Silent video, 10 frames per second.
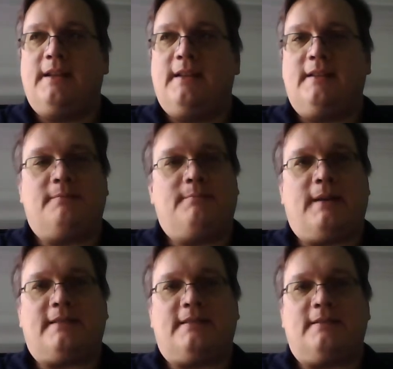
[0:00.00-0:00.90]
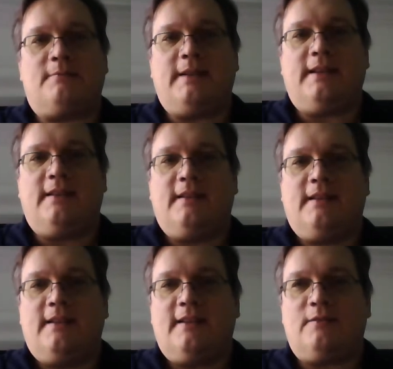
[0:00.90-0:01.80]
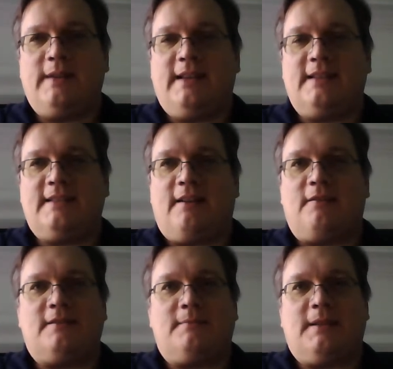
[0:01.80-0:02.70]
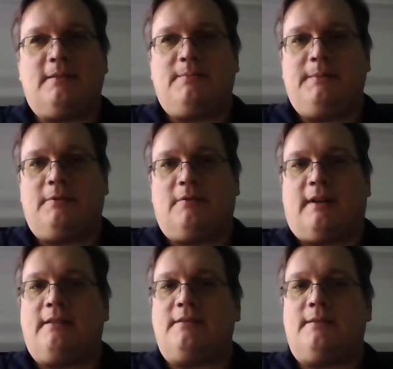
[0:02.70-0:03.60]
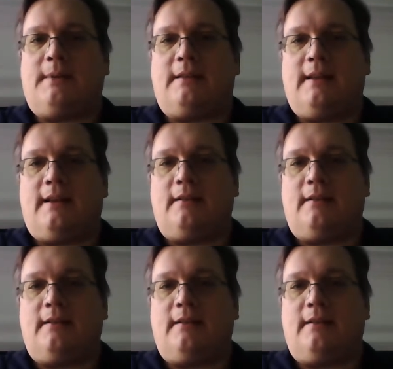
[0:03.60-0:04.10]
as best as we can tell. Sometimes people grouse about that a